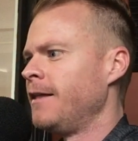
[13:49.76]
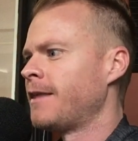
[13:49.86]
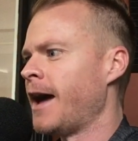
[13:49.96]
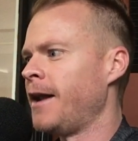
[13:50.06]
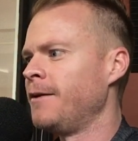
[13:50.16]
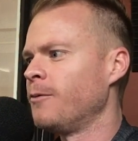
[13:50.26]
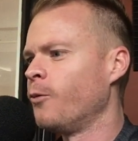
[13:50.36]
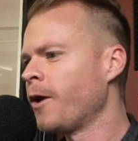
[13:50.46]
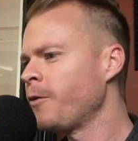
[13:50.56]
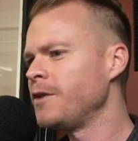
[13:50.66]
then
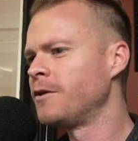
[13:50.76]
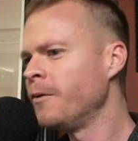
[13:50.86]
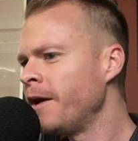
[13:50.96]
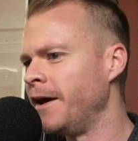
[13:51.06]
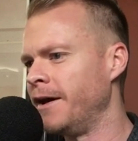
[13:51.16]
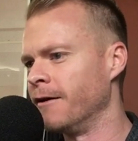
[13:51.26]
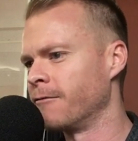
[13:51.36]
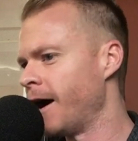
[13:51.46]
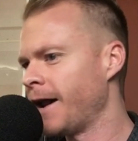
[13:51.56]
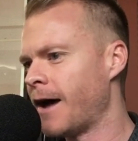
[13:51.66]
what are we doing here,
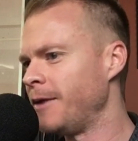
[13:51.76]
right?